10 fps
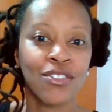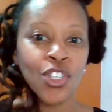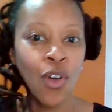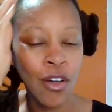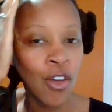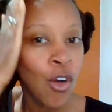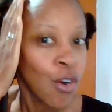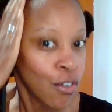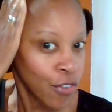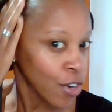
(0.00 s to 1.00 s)
So I'll
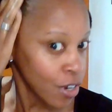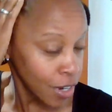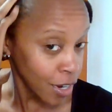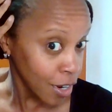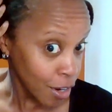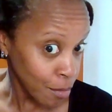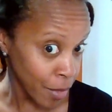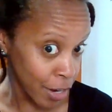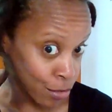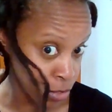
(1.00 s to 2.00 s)
go over
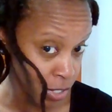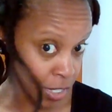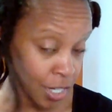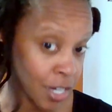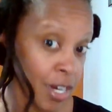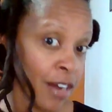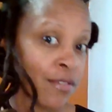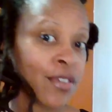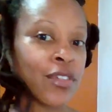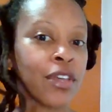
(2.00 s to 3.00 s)
my routine and
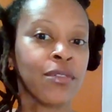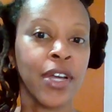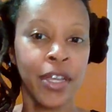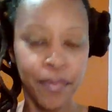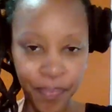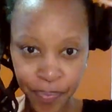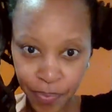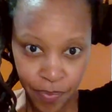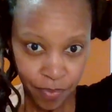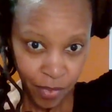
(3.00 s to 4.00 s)
everything, right?
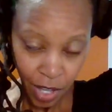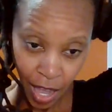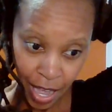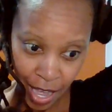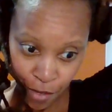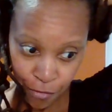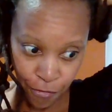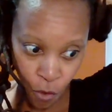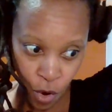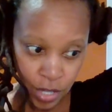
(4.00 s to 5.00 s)
I have
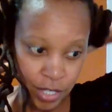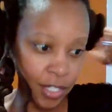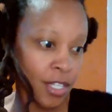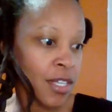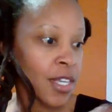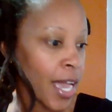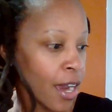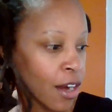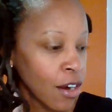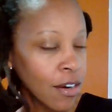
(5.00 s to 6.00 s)
4C
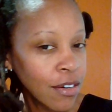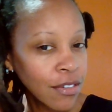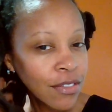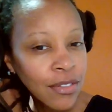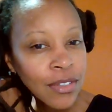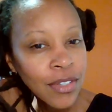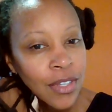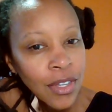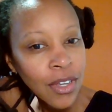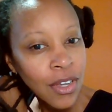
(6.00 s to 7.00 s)
hair
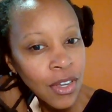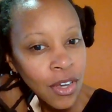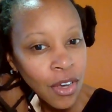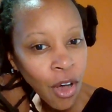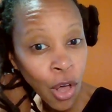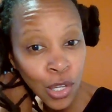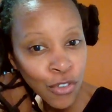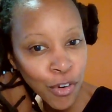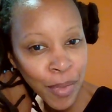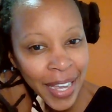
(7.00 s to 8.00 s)
all
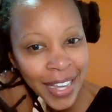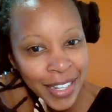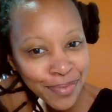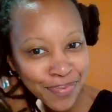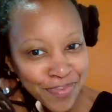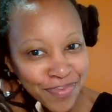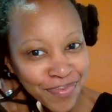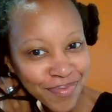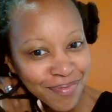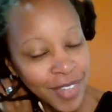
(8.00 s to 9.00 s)
over my head.
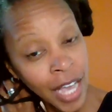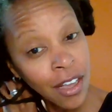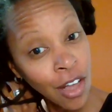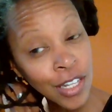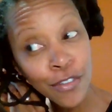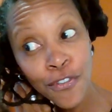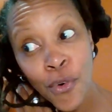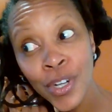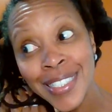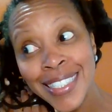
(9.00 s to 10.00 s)
I call it
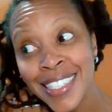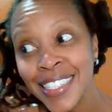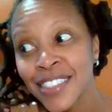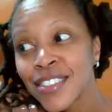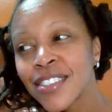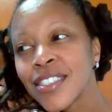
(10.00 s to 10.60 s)
4D.